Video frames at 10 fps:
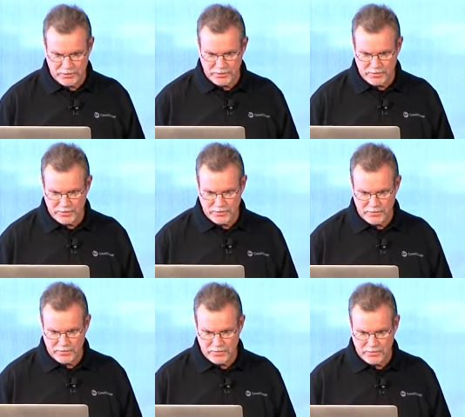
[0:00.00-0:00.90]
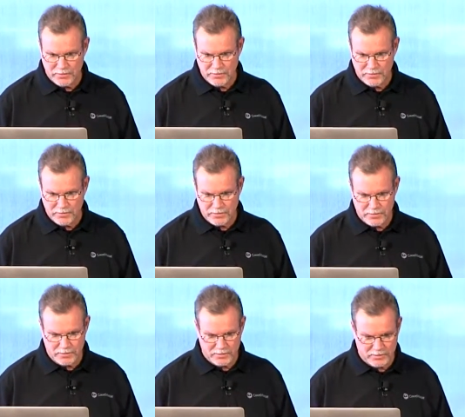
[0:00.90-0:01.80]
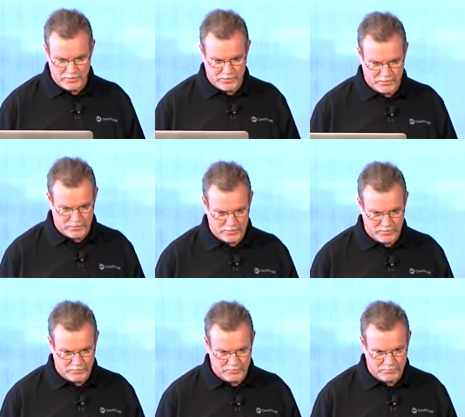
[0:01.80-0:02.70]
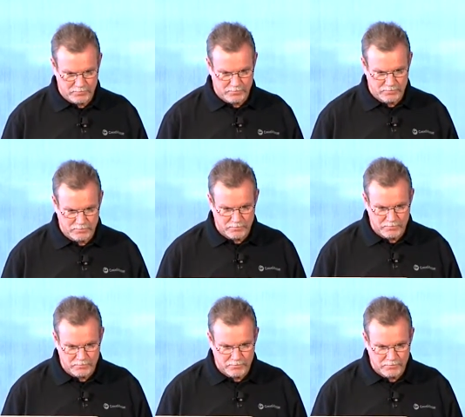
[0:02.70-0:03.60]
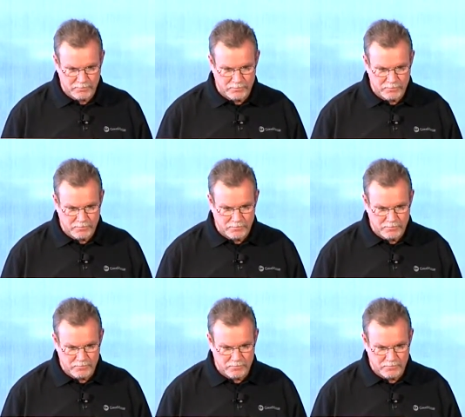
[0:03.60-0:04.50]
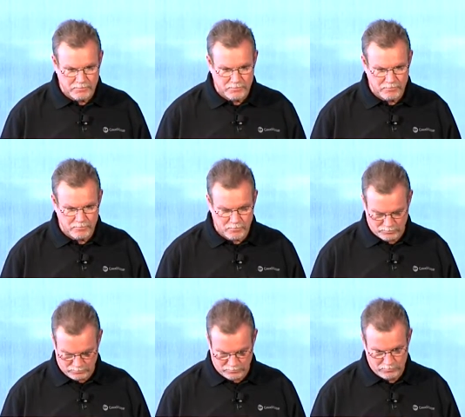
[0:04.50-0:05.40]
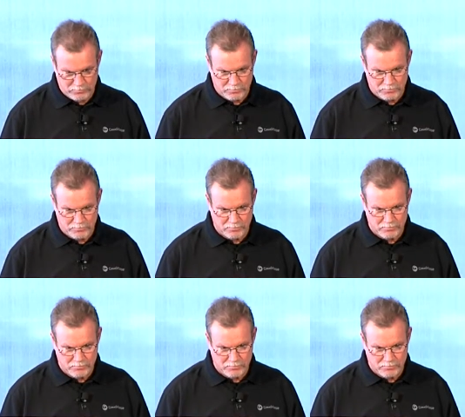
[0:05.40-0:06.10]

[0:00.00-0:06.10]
(silence)